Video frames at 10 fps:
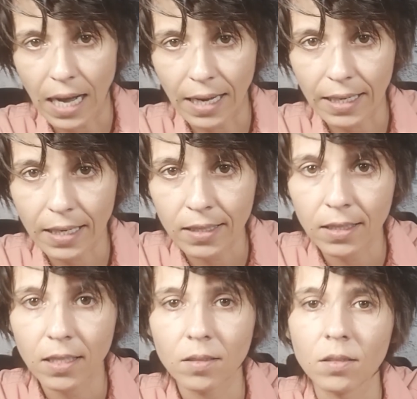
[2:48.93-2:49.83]
I kind of
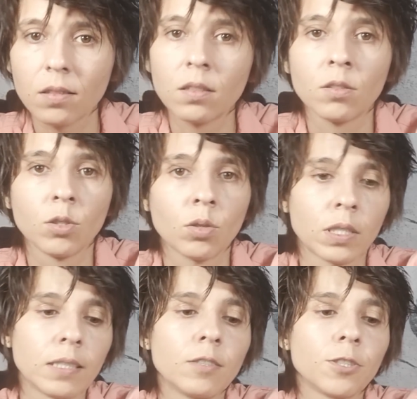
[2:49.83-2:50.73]
get that this is your
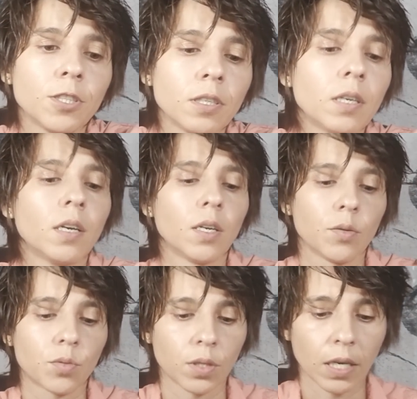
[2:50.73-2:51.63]
energy
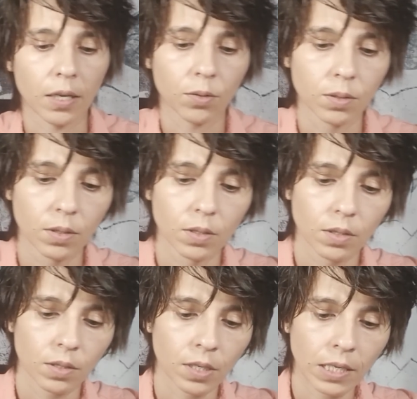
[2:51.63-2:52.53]
for now.
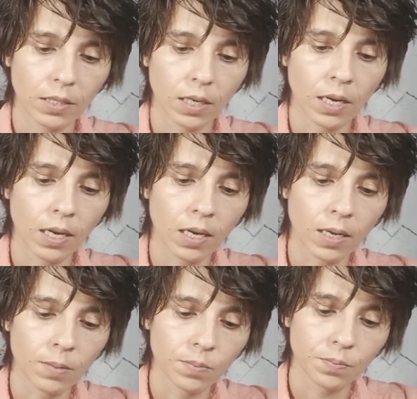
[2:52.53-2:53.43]
All right.
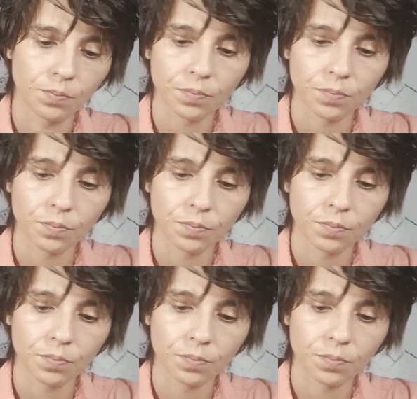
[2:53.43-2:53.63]
Um,